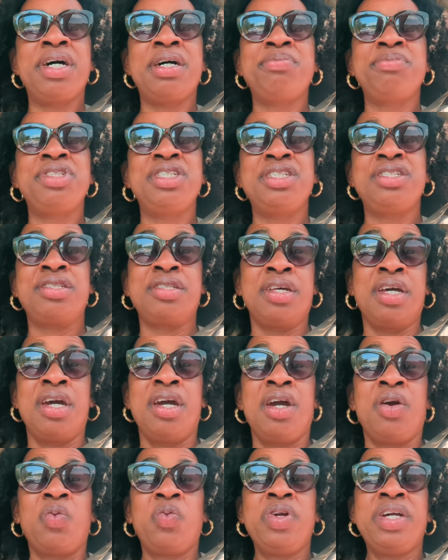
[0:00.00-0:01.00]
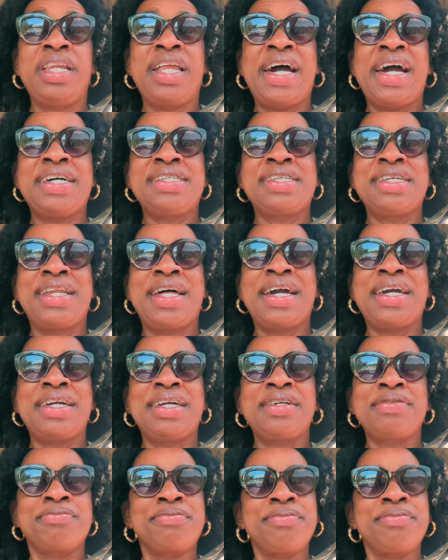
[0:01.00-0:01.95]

I'm just realizing, like,